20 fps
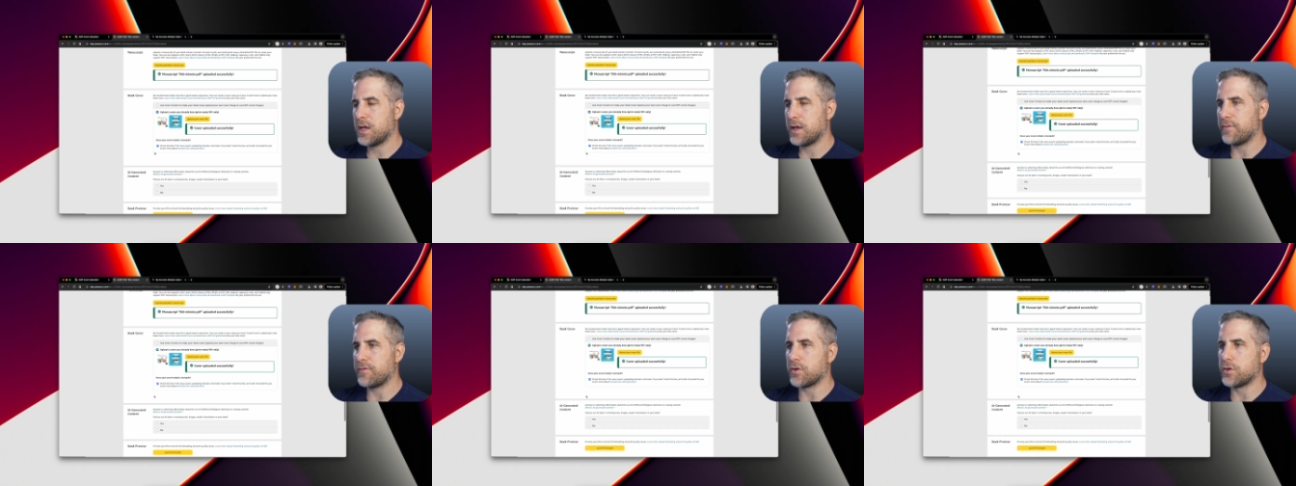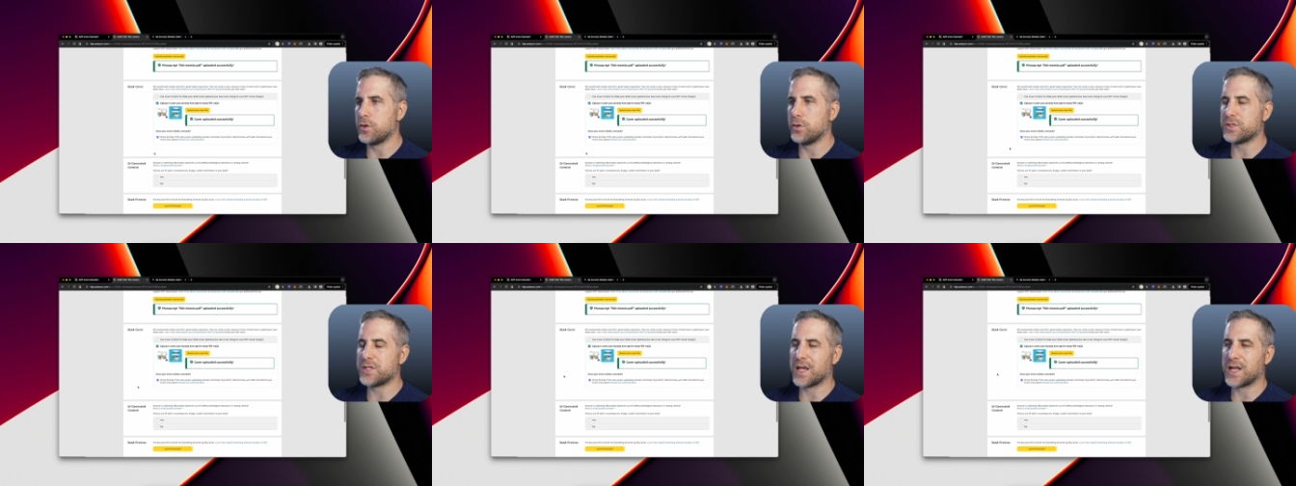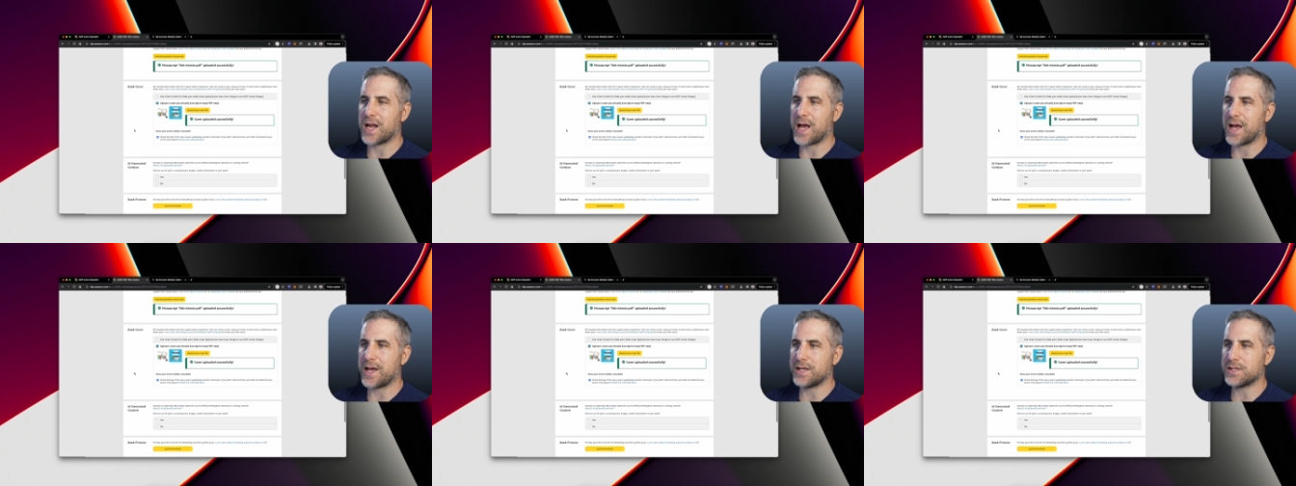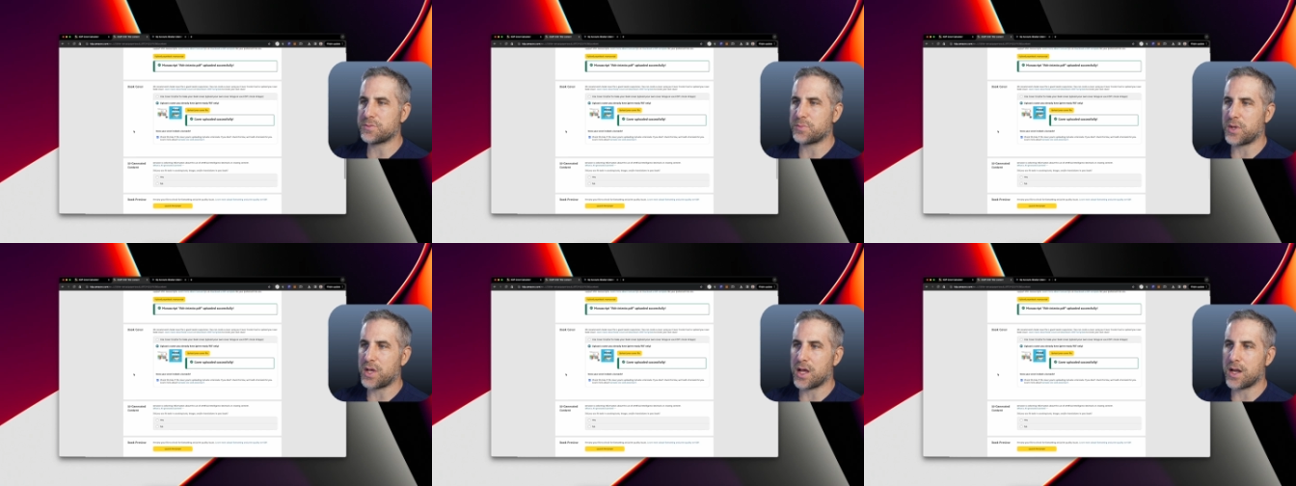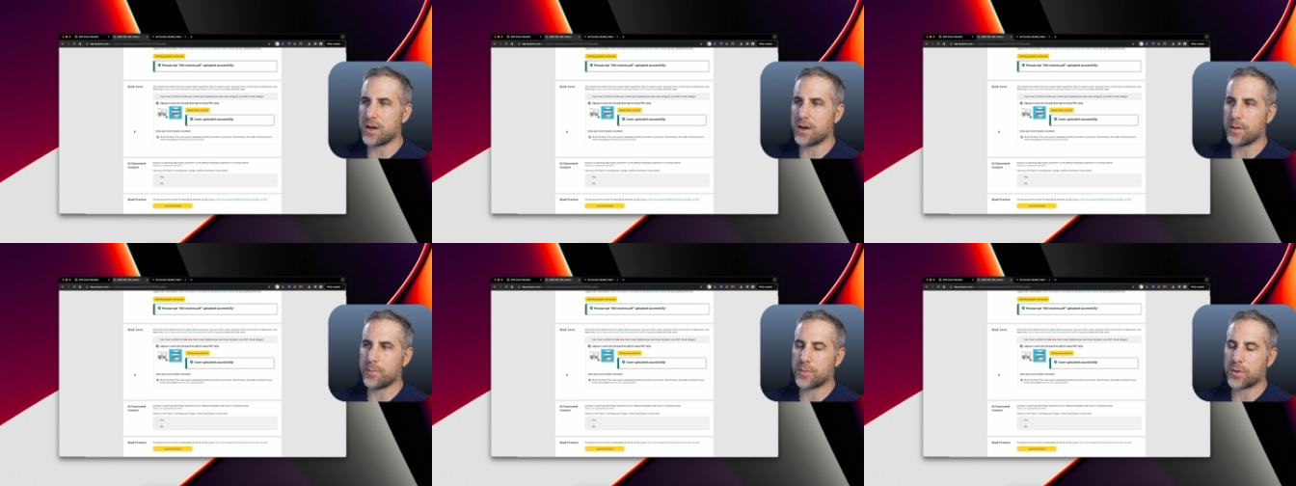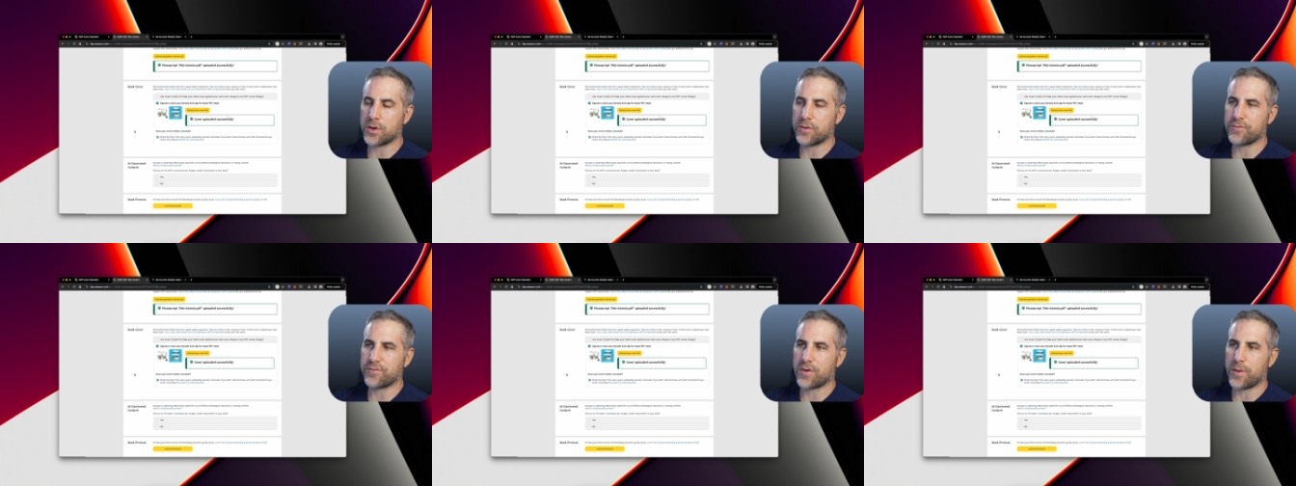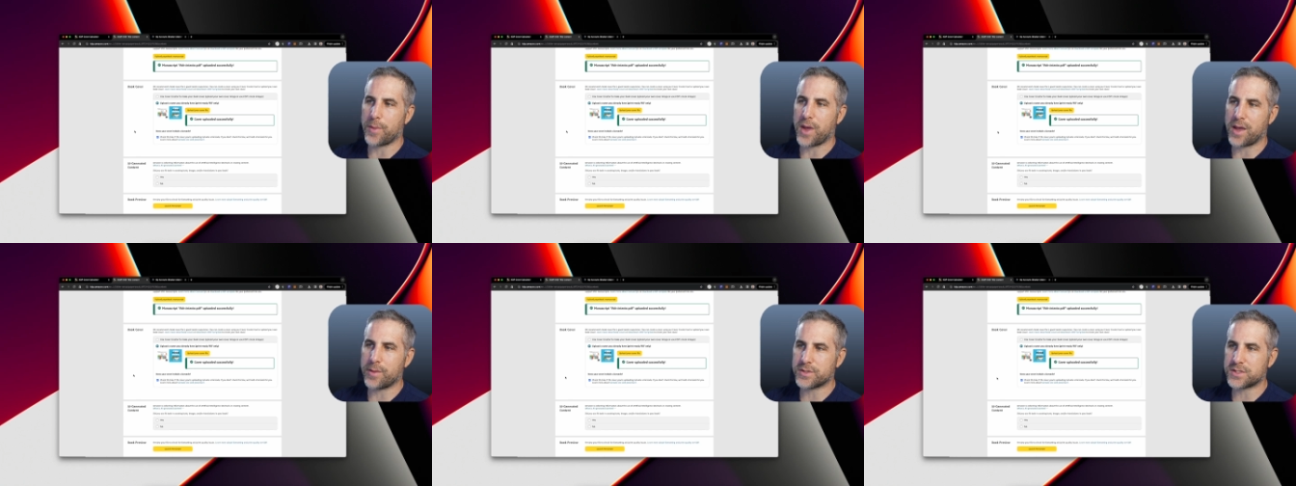If you're using an ISBN number
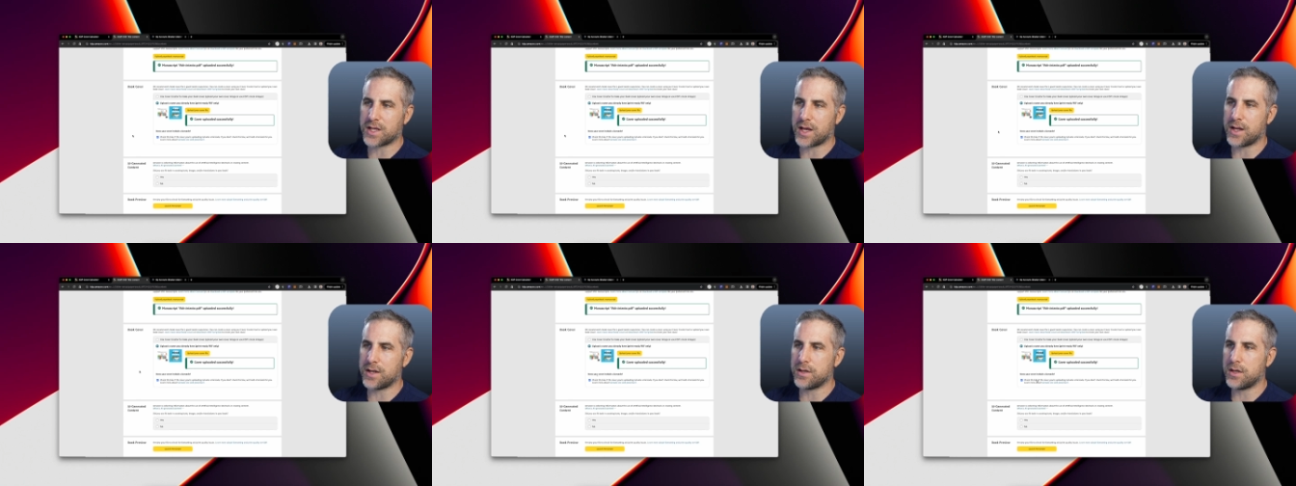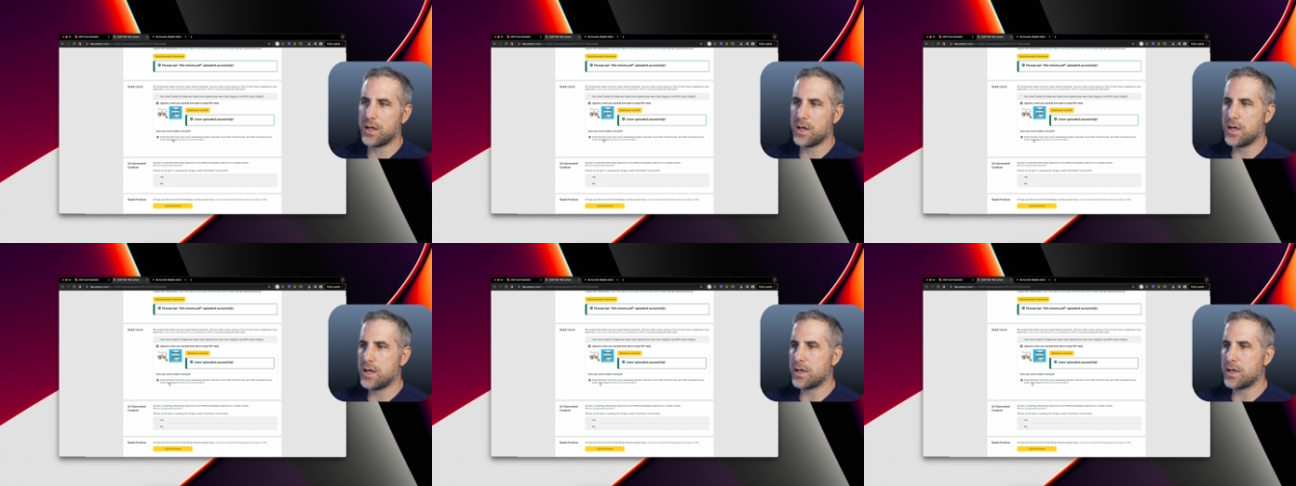from Amazon,